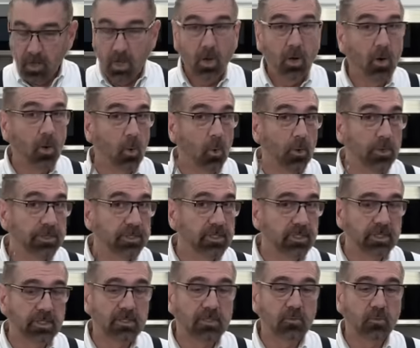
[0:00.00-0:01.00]
or you can
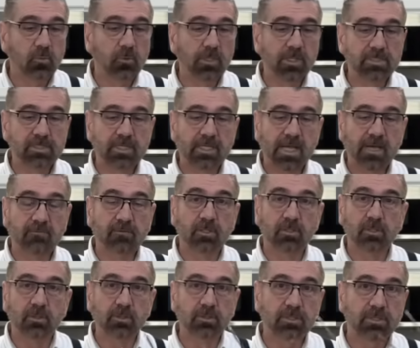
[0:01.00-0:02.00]
get the ones that have the
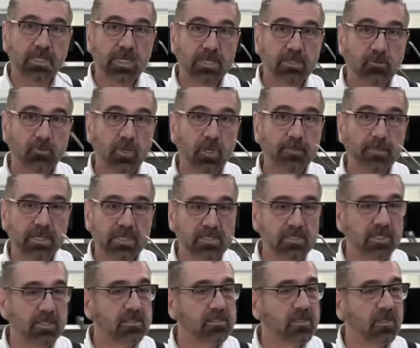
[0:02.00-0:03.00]
little teeth grippies
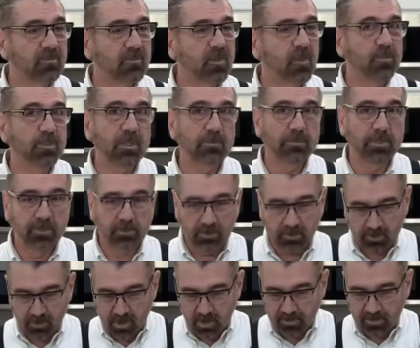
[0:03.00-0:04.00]
ends on, a little bit bigger
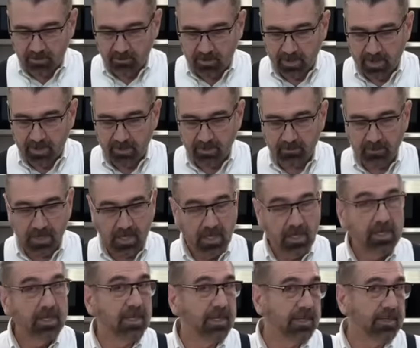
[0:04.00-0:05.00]
across the bottom,
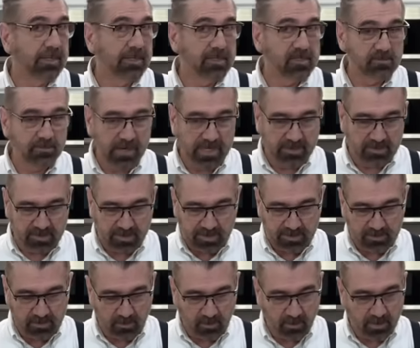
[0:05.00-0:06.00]
and it just makes things
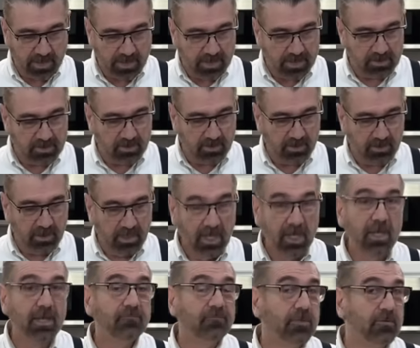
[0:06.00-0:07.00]
a little bit easier.
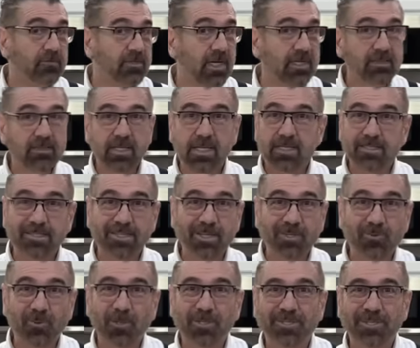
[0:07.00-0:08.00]
If you've got these
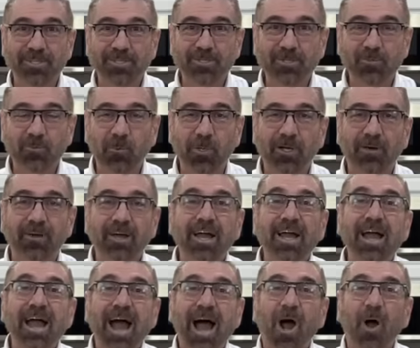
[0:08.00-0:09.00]
work just as well.
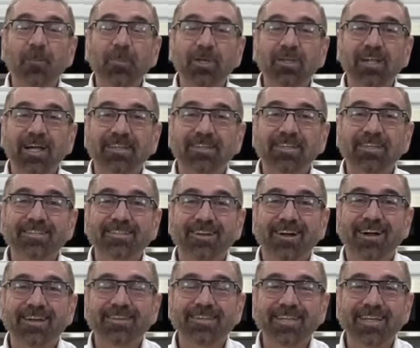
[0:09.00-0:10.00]
I hope you like this
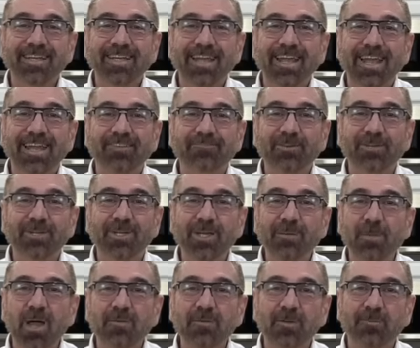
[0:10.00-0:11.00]
content, and if you do,
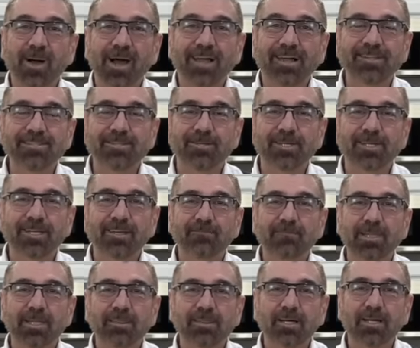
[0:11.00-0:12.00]
maybe you might consider giving me
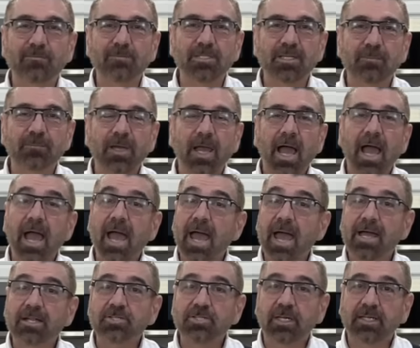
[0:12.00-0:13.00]
a thumbs up
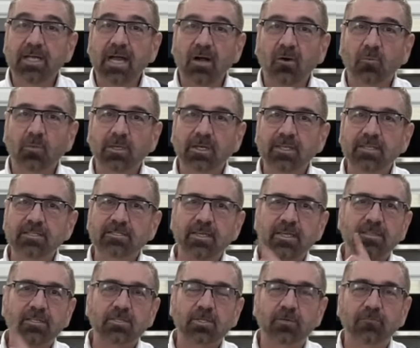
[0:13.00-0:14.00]
and check out one of these other
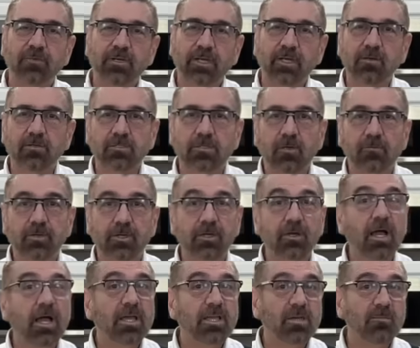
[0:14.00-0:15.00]
two videos over here.
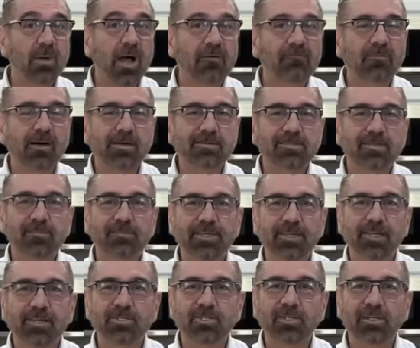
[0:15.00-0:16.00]
You might find something
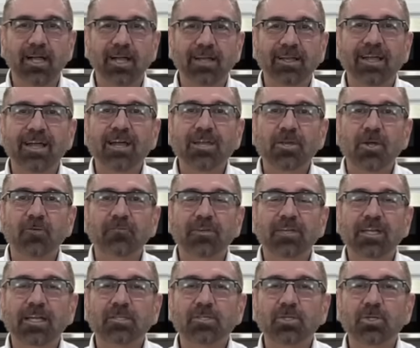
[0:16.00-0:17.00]
else you like. Don't
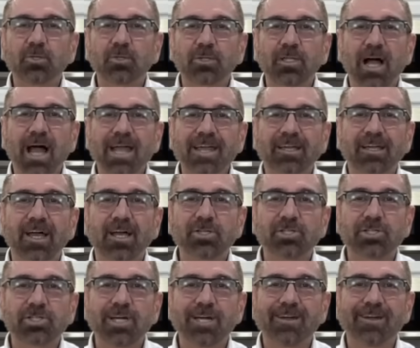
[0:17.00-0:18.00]
forget to like,
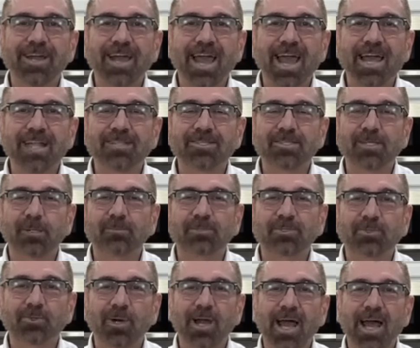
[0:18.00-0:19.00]
share, and
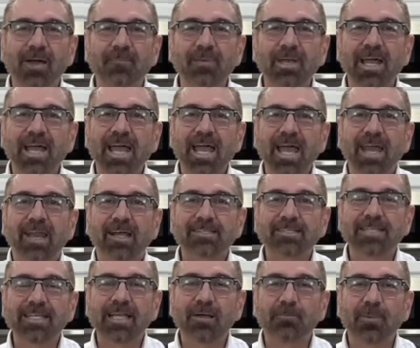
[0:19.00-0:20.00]
subscribe, and I'll see
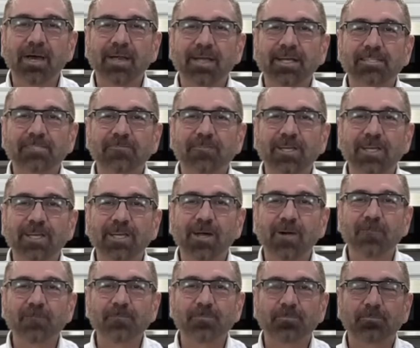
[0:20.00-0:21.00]
you in my next
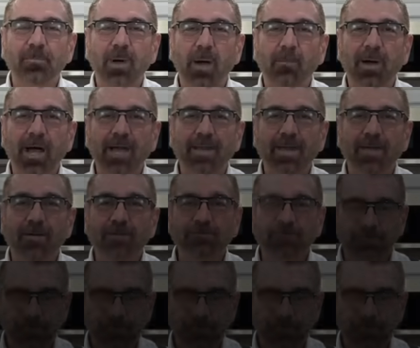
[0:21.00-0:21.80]
video. Bye-bye now.